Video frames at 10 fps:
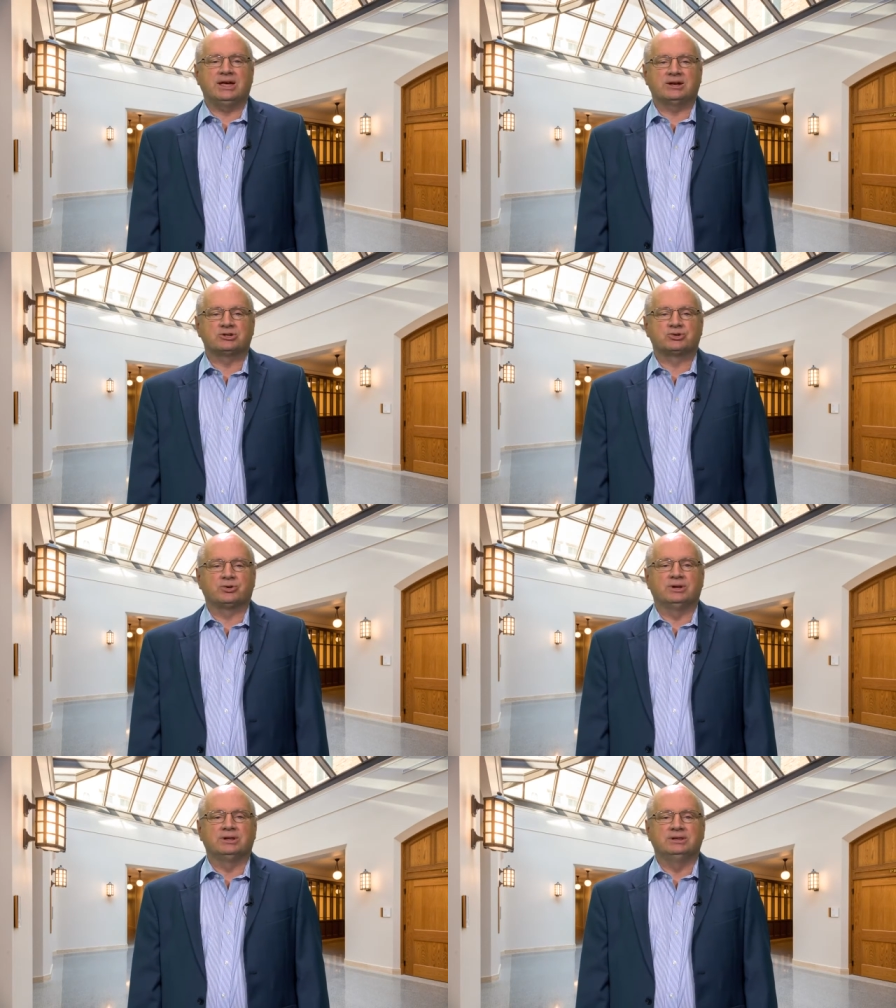
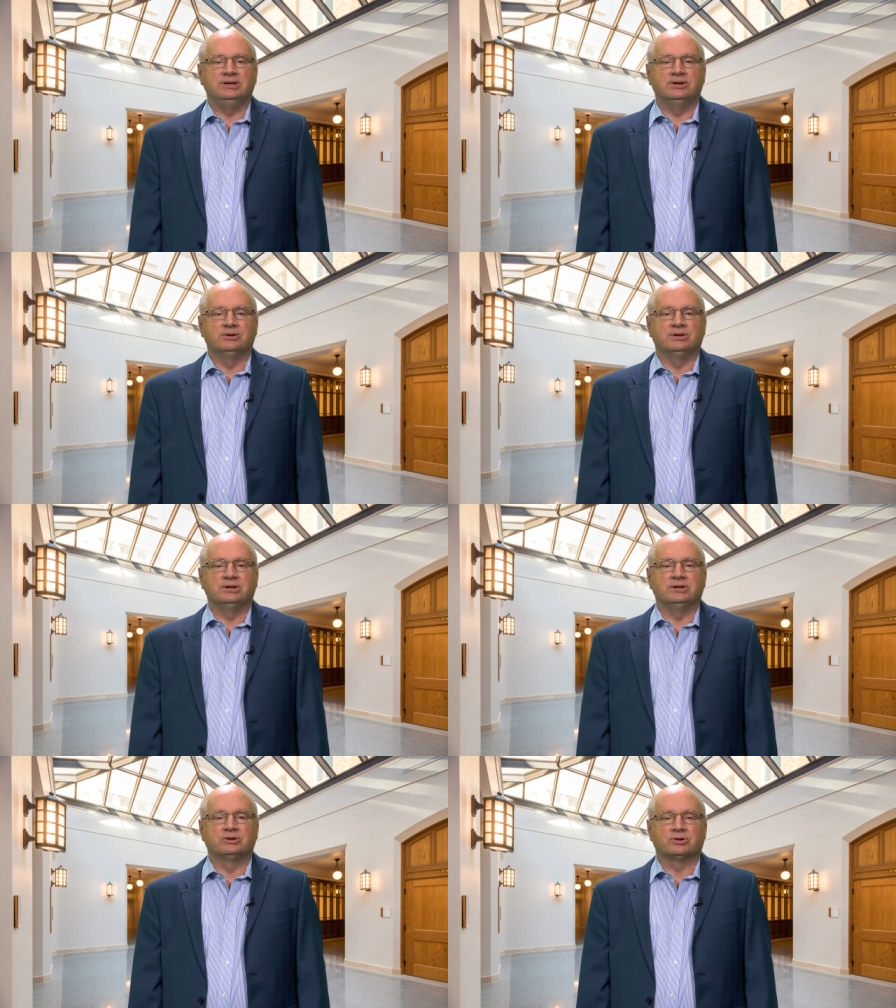extra-legal
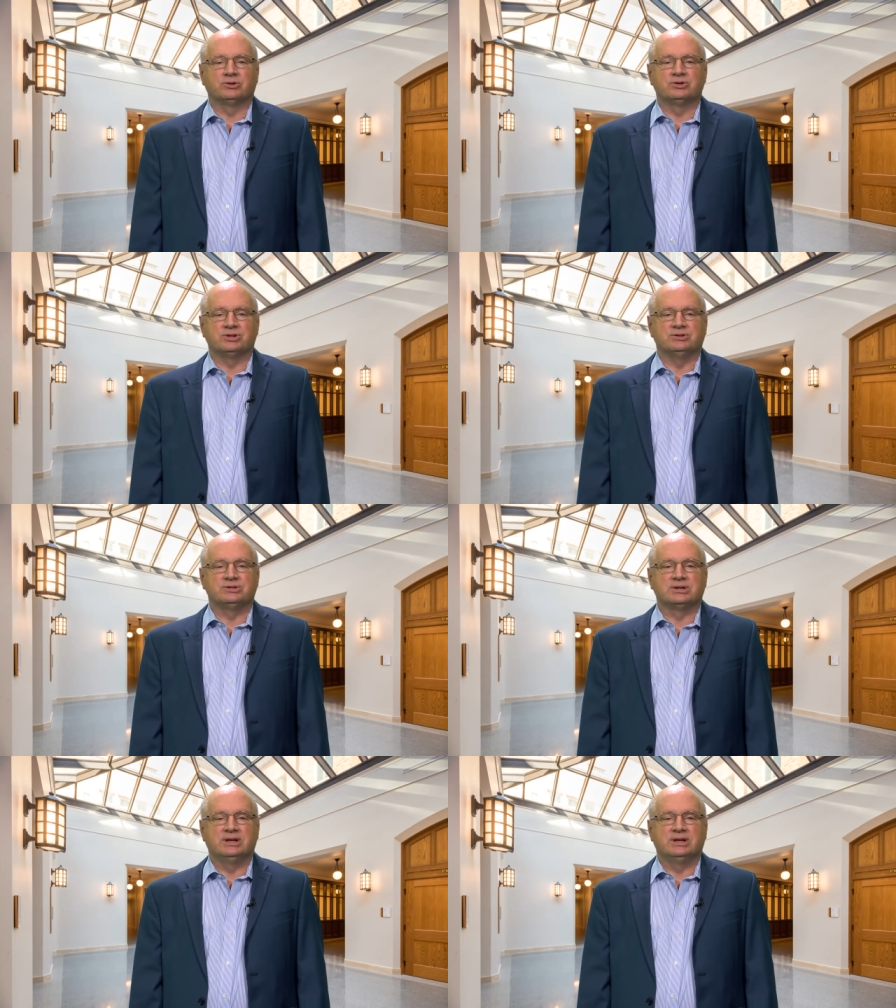incursions